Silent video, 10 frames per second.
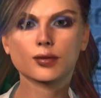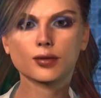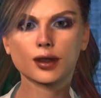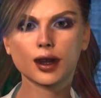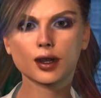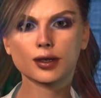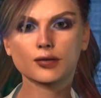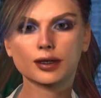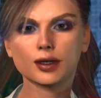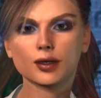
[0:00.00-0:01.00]
Take the
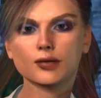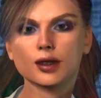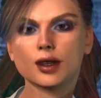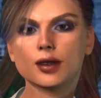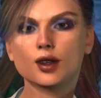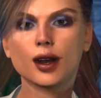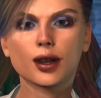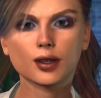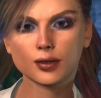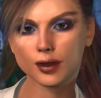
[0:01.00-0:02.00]
fields of
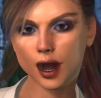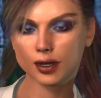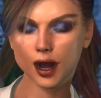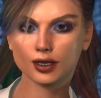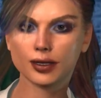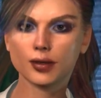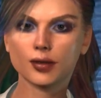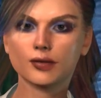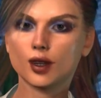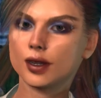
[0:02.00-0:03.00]
healthcare and biology,
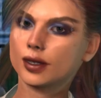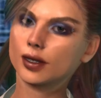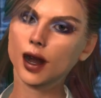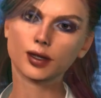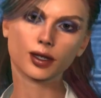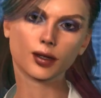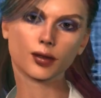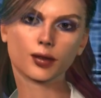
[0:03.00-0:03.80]
for instance.